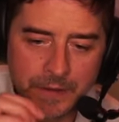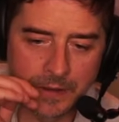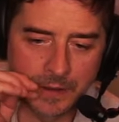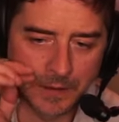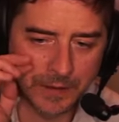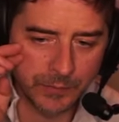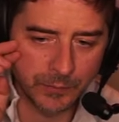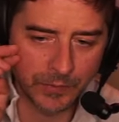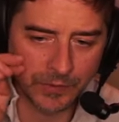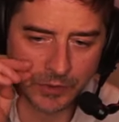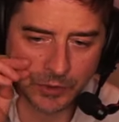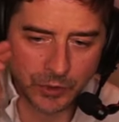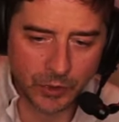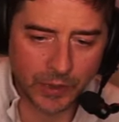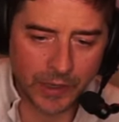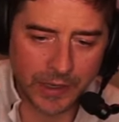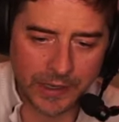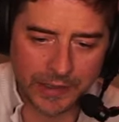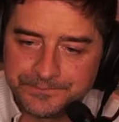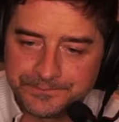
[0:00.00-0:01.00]
Remember the
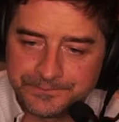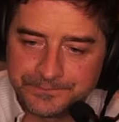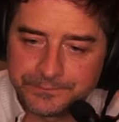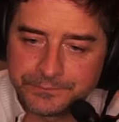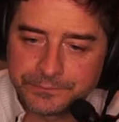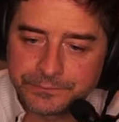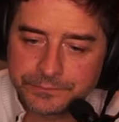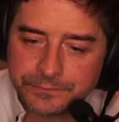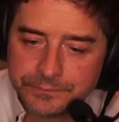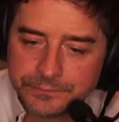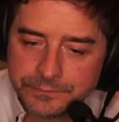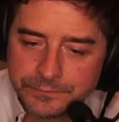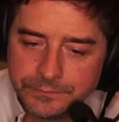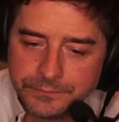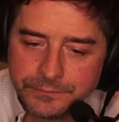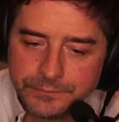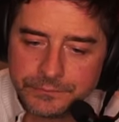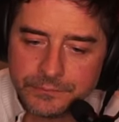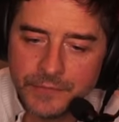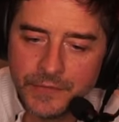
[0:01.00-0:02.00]
Corlax?
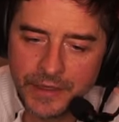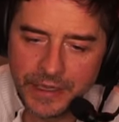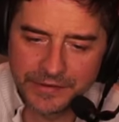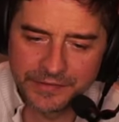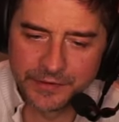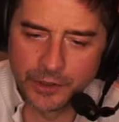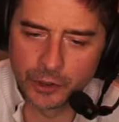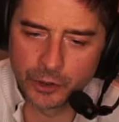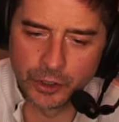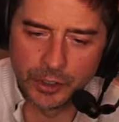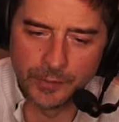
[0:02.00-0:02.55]
That's not gonna